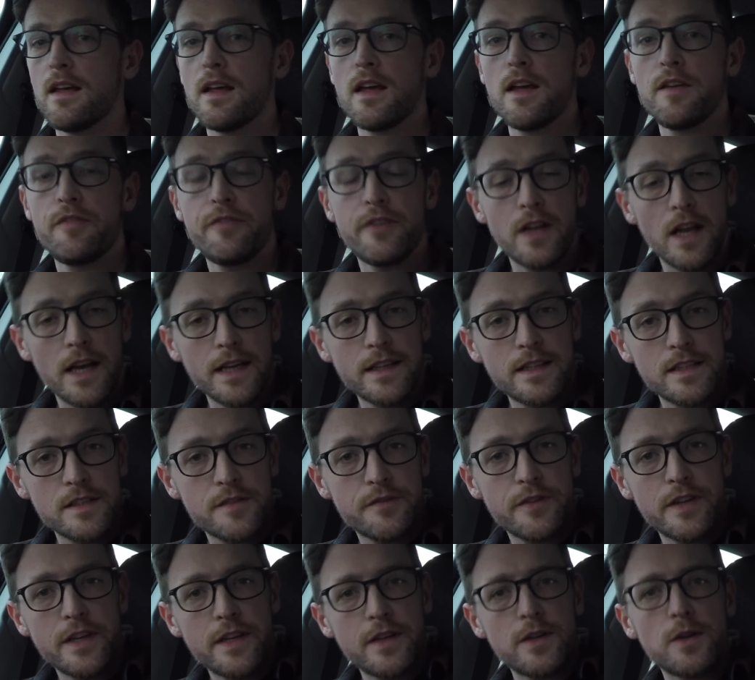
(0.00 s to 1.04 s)
If you like this
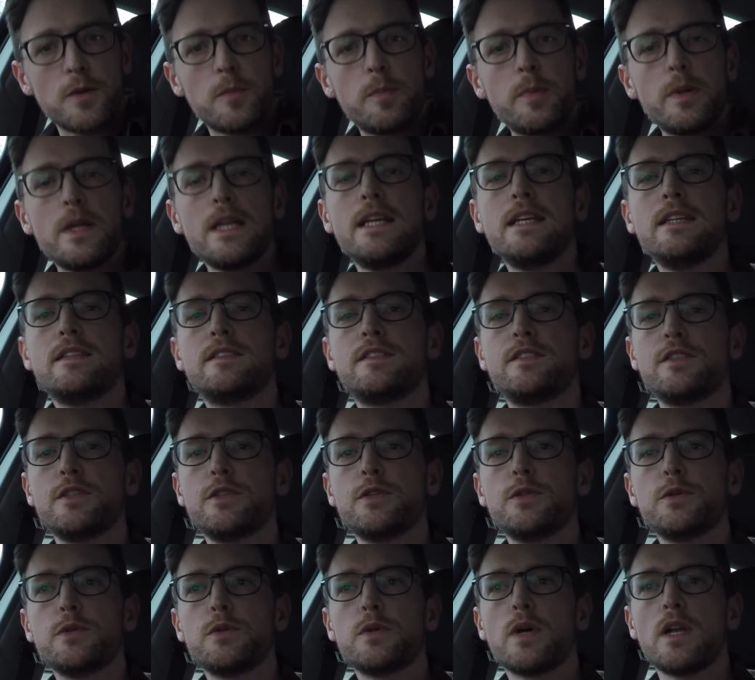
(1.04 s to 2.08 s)
video, please
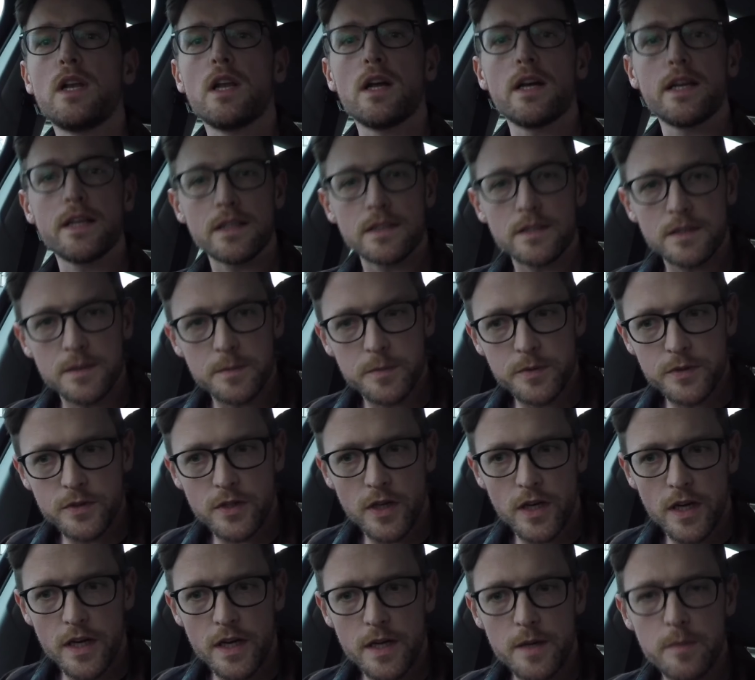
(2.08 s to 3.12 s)
do like and
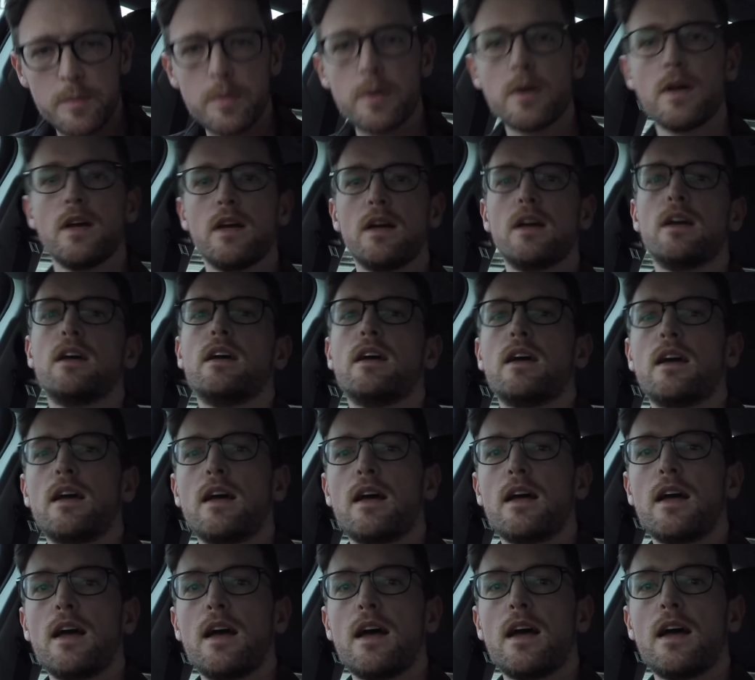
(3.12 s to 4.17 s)
subscribe,
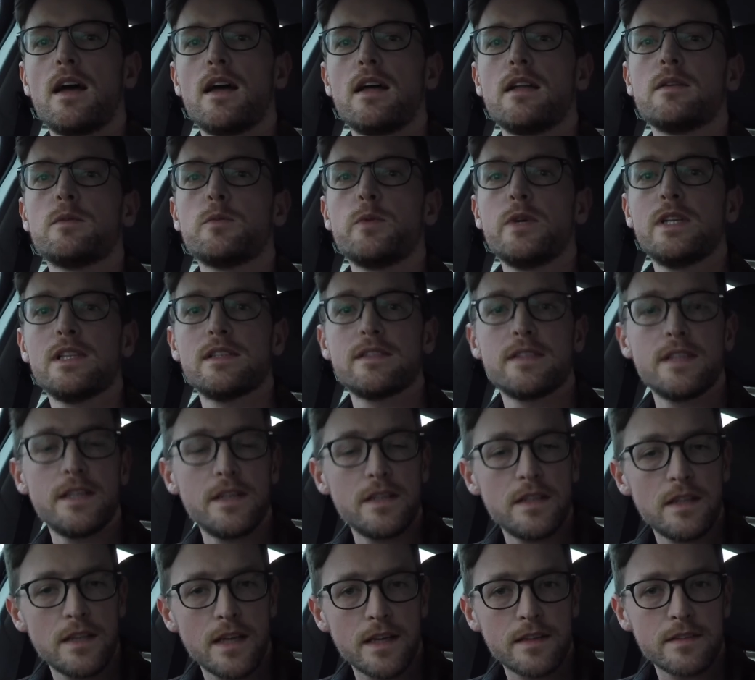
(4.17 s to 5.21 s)
and we'll see you
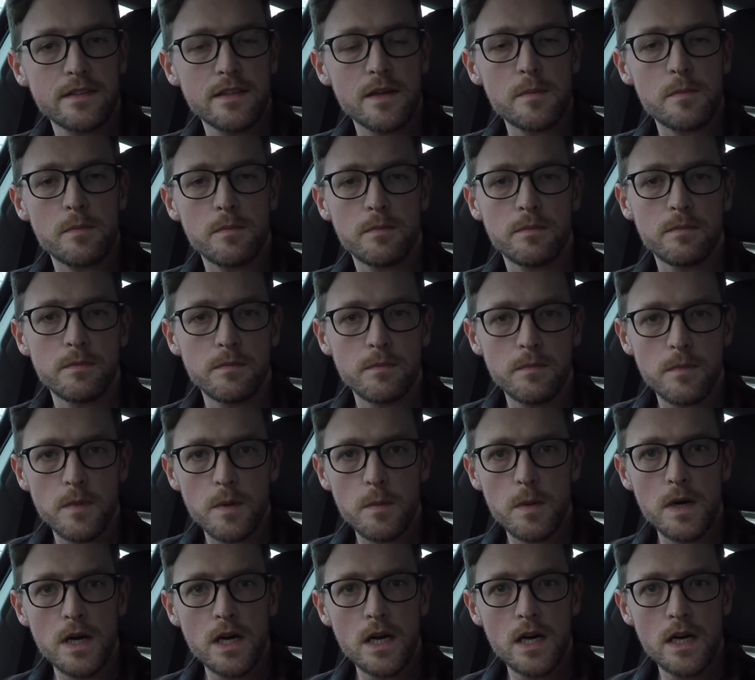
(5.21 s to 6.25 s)
next time. Bye
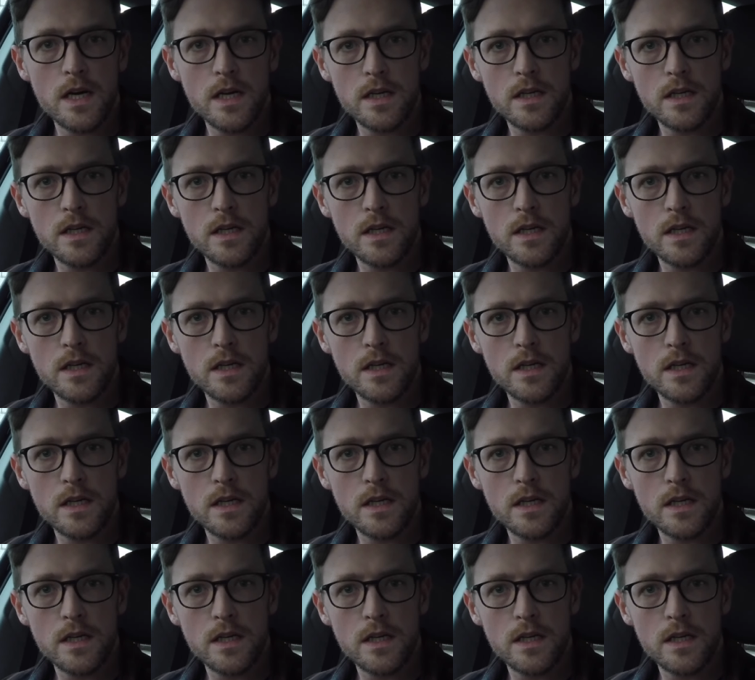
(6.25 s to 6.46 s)
bye.